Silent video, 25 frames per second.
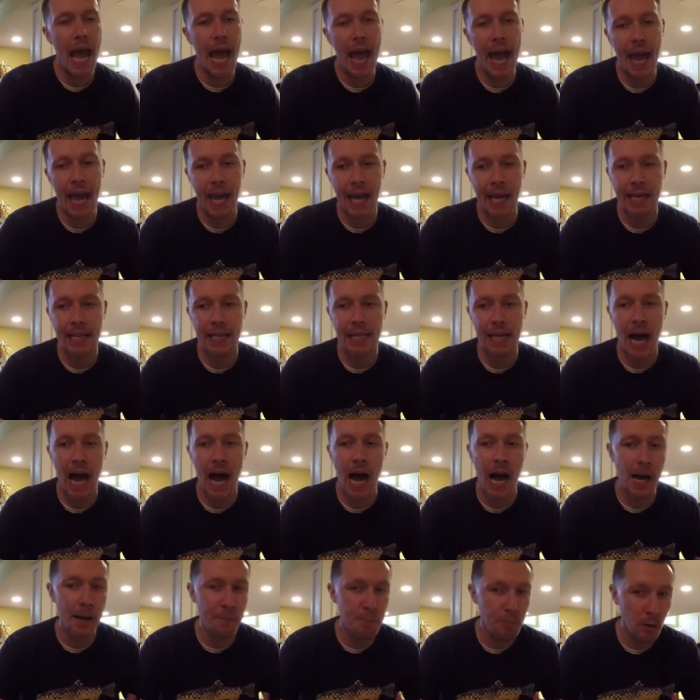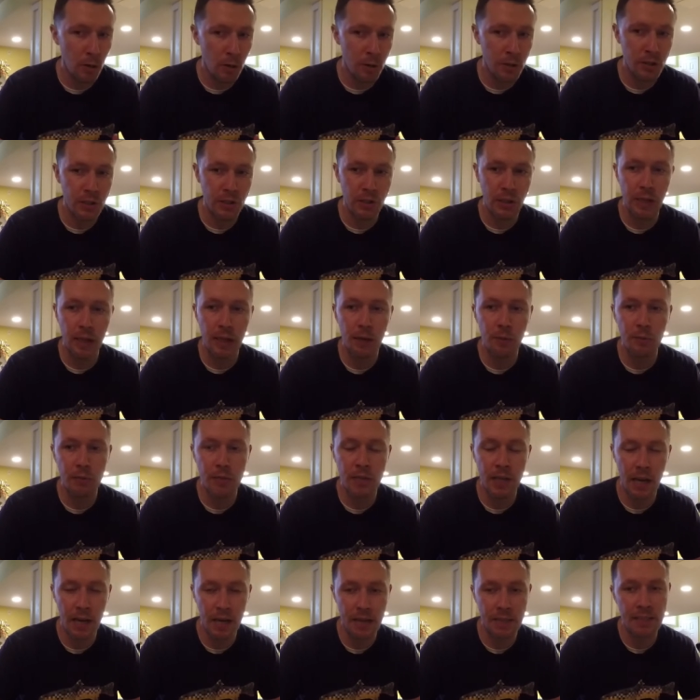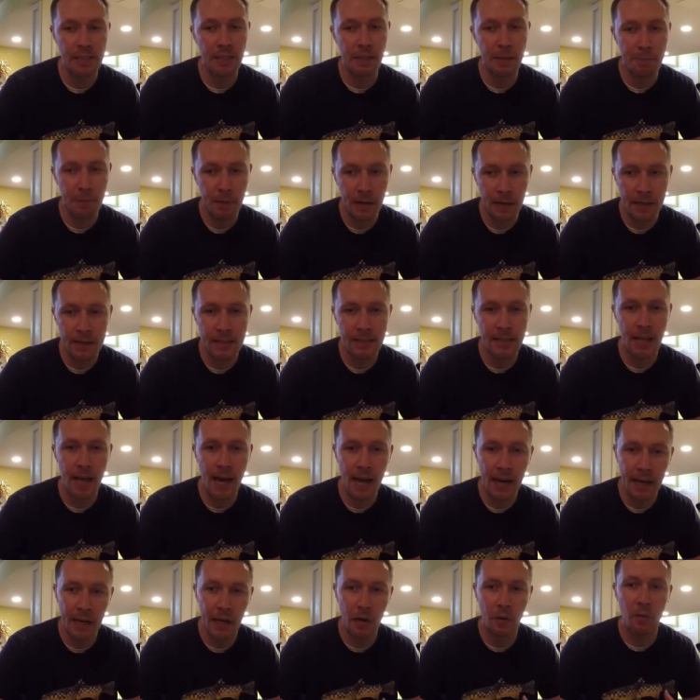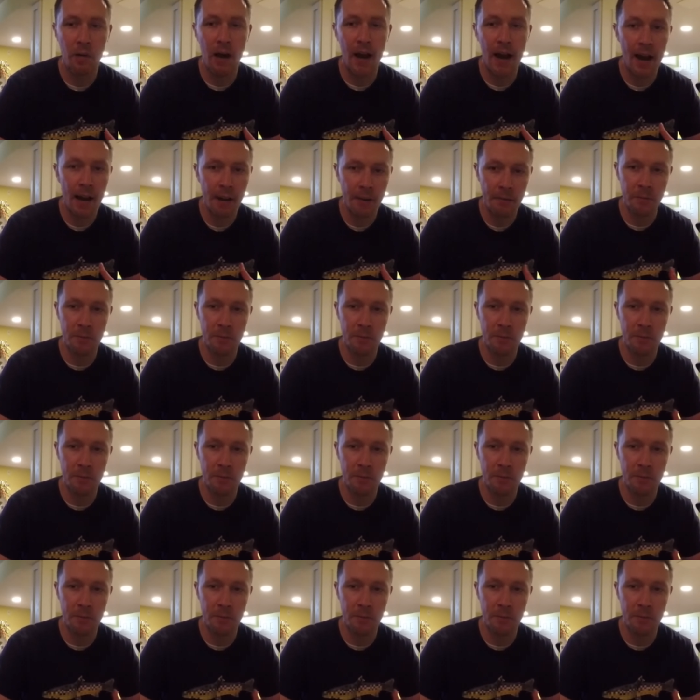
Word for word: and I personally was kind of slipping and sliding around.